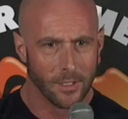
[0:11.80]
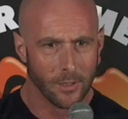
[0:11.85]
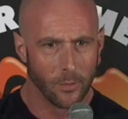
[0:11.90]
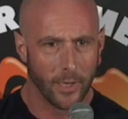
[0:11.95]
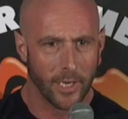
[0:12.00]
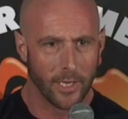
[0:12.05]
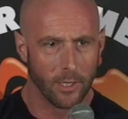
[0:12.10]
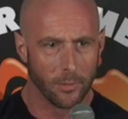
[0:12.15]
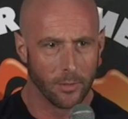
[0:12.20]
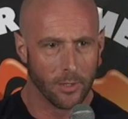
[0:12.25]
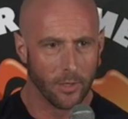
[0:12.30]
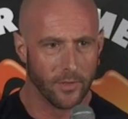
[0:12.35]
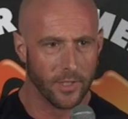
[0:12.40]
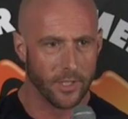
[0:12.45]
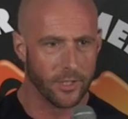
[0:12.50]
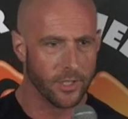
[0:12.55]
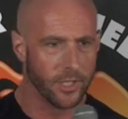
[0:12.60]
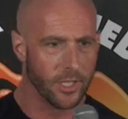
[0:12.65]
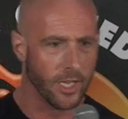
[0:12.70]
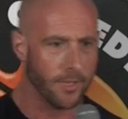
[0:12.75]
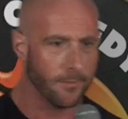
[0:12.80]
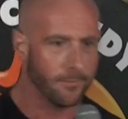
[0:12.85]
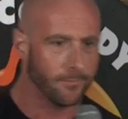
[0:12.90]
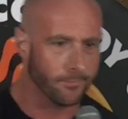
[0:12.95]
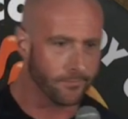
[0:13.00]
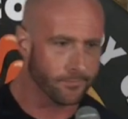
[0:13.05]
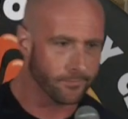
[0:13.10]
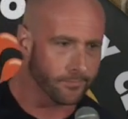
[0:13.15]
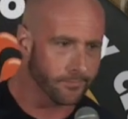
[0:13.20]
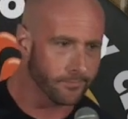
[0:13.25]
Waking up covered in shit.
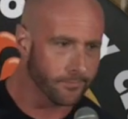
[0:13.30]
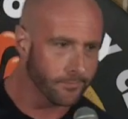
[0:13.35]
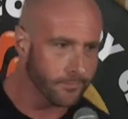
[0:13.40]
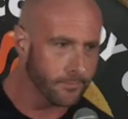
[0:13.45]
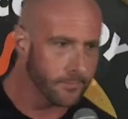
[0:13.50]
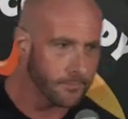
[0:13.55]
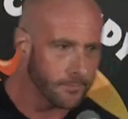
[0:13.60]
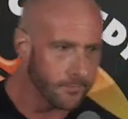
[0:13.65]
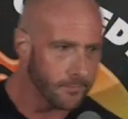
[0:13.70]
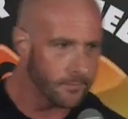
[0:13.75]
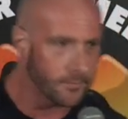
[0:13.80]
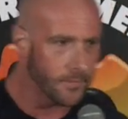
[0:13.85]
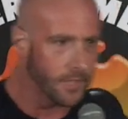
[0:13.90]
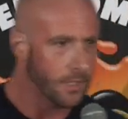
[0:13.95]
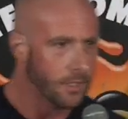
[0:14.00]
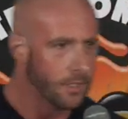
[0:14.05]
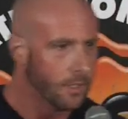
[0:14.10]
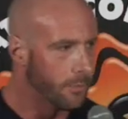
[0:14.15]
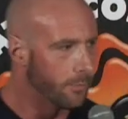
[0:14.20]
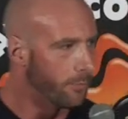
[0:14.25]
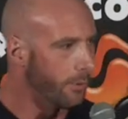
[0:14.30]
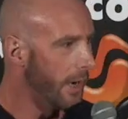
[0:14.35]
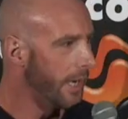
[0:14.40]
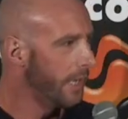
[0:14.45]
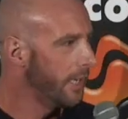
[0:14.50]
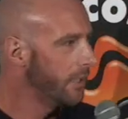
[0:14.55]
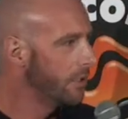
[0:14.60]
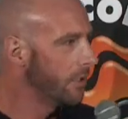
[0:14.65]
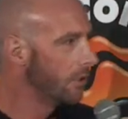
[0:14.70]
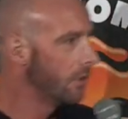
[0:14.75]

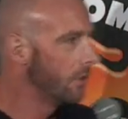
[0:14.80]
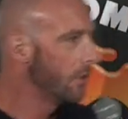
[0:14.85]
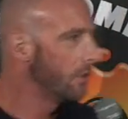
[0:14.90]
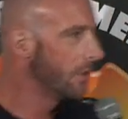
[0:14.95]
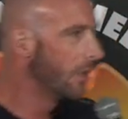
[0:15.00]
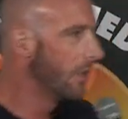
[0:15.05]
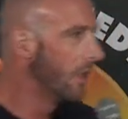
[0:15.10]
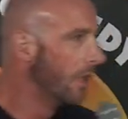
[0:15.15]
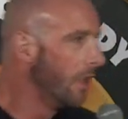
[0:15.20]
Praying it's yours.